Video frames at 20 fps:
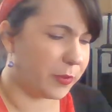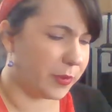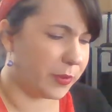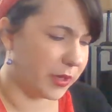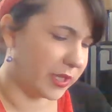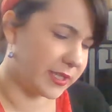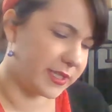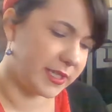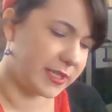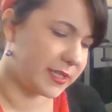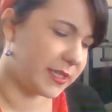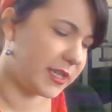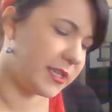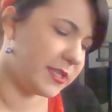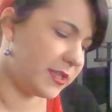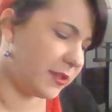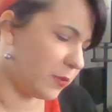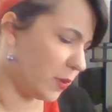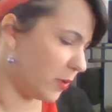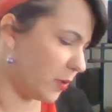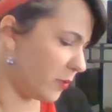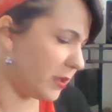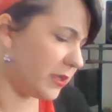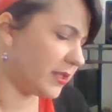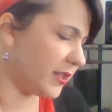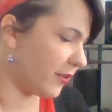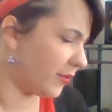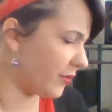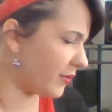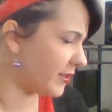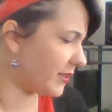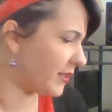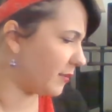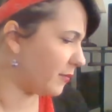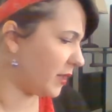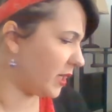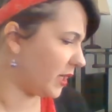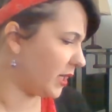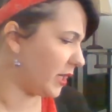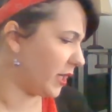books, is because you always learn
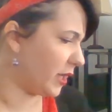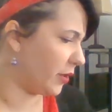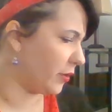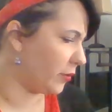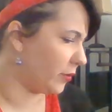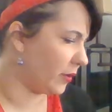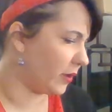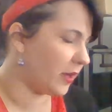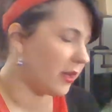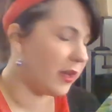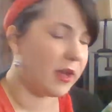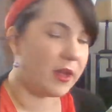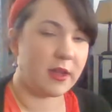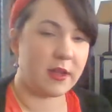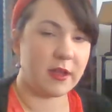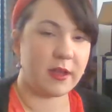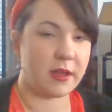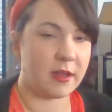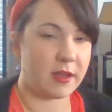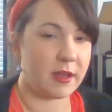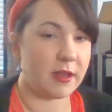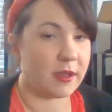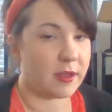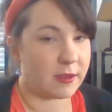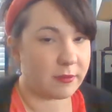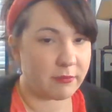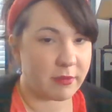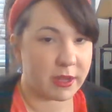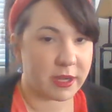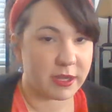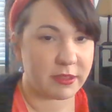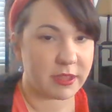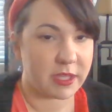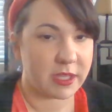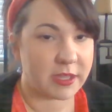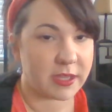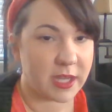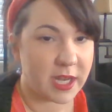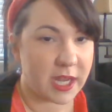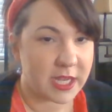something new. What do you
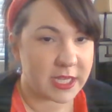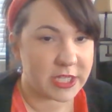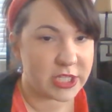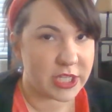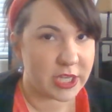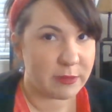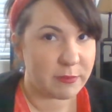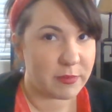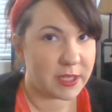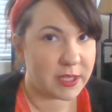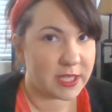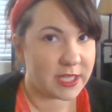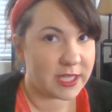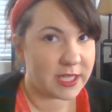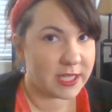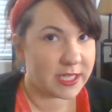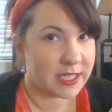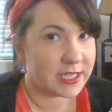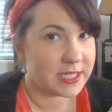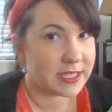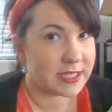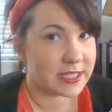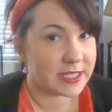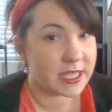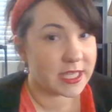think the next shape is?